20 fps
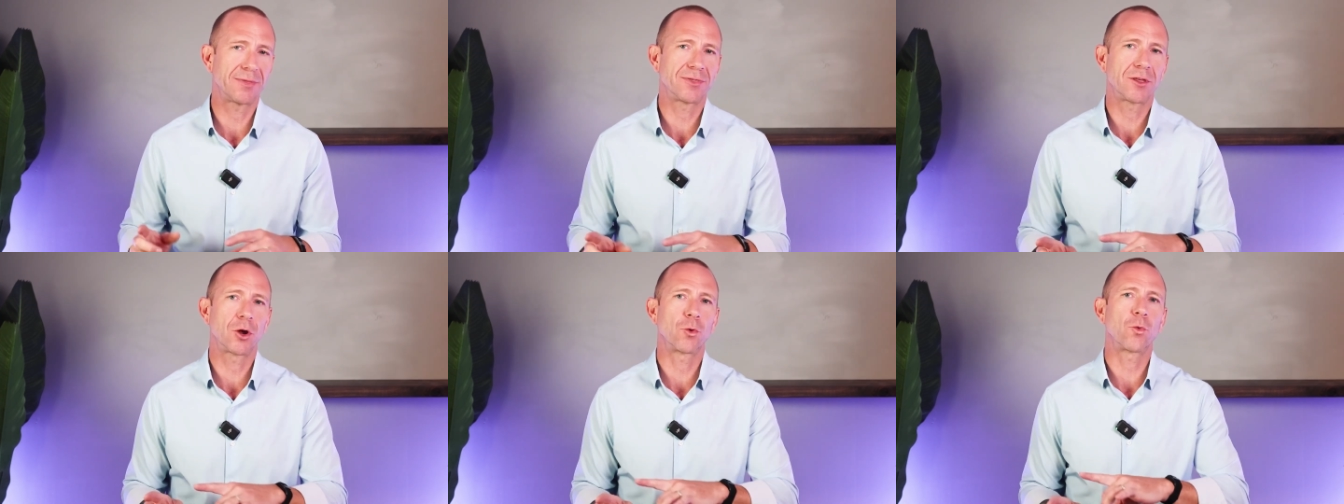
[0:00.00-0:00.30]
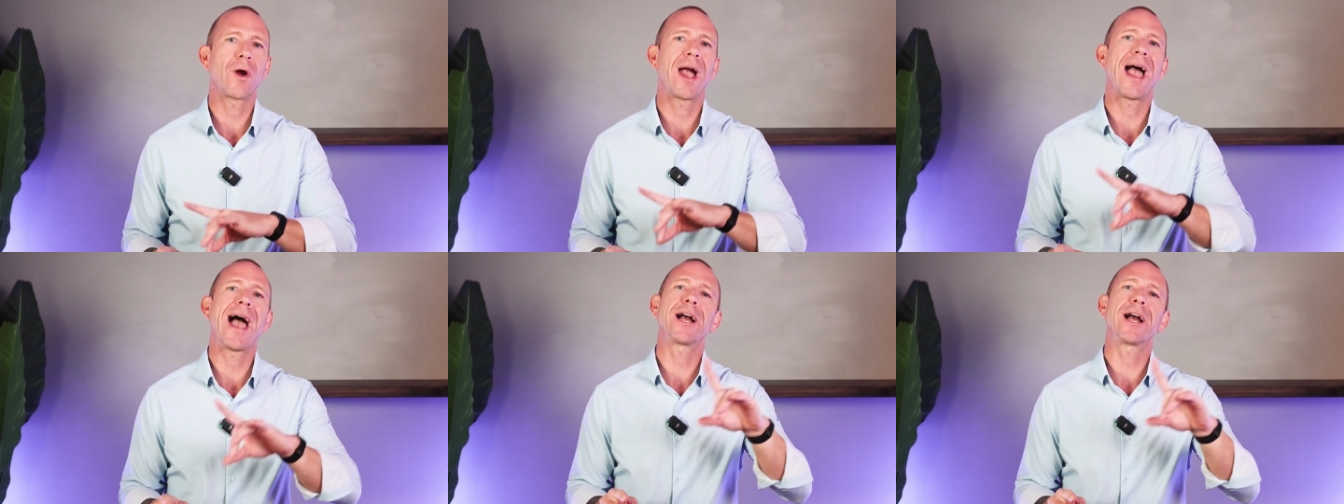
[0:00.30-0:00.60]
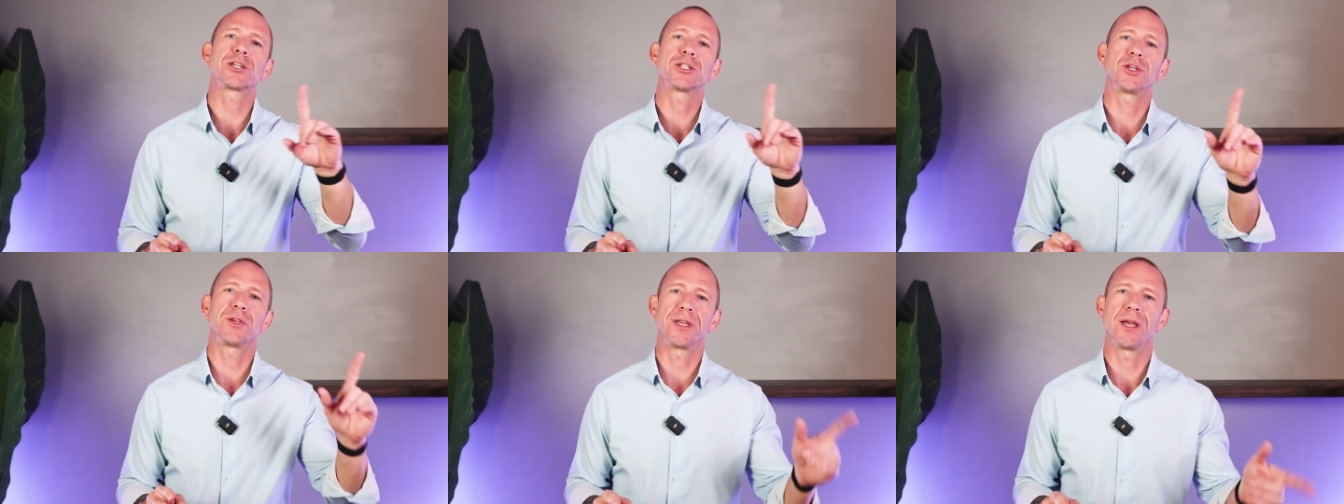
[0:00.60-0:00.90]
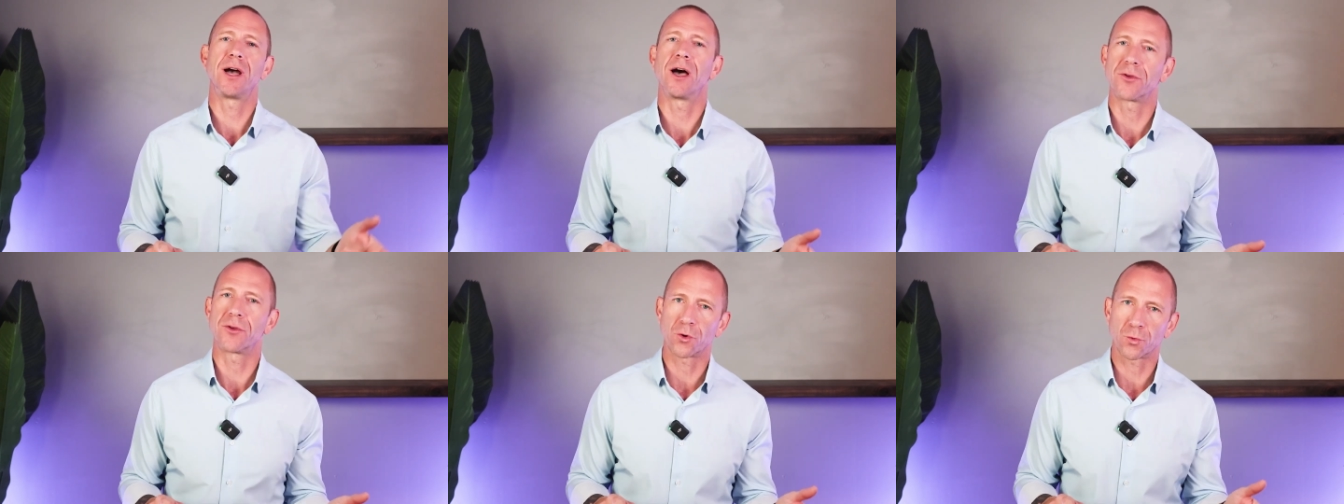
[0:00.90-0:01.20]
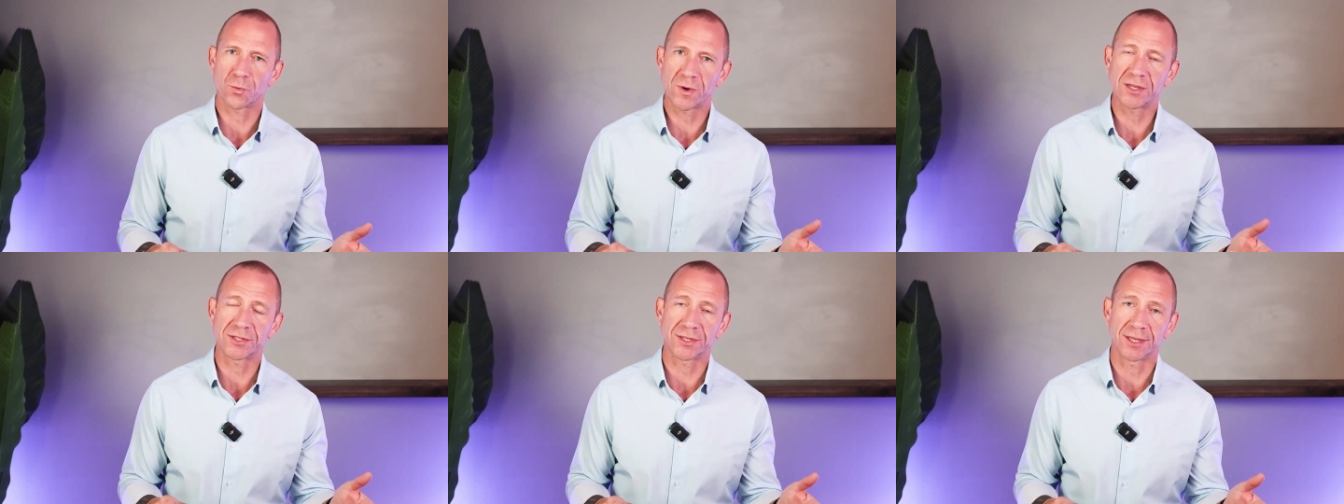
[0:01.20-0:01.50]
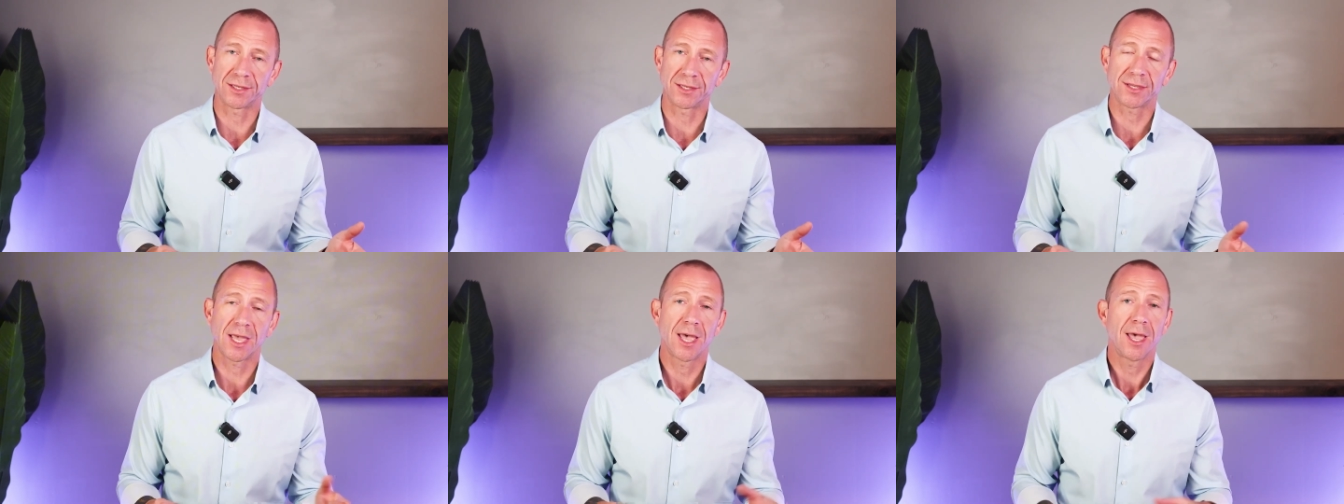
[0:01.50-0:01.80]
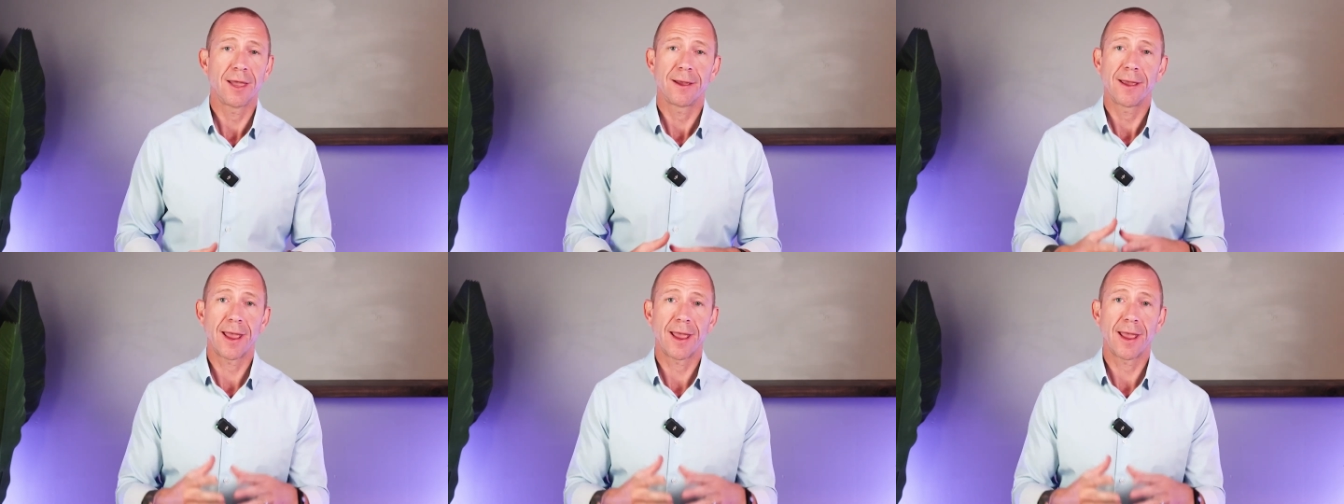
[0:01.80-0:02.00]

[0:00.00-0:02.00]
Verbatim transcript: but there were actually other reasons.